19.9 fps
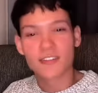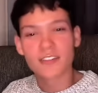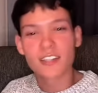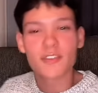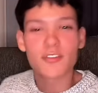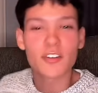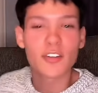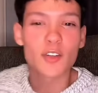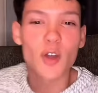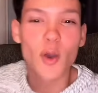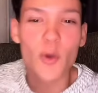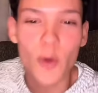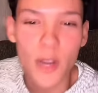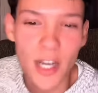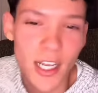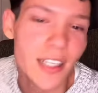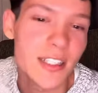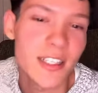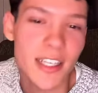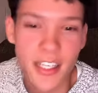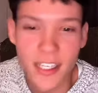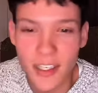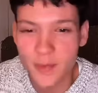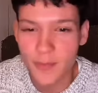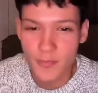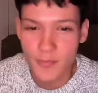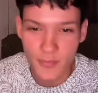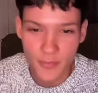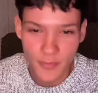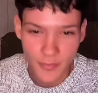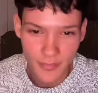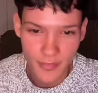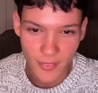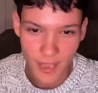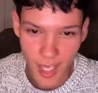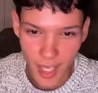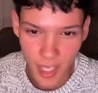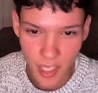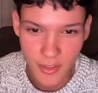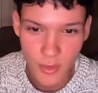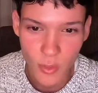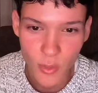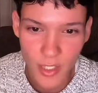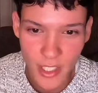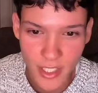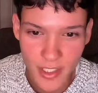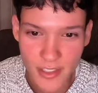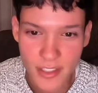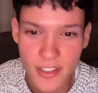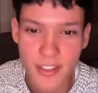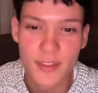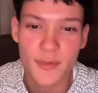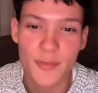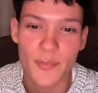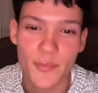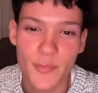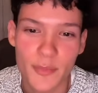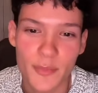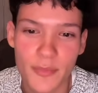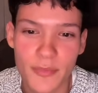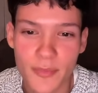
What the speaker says: You'll never know what I did at Orleans.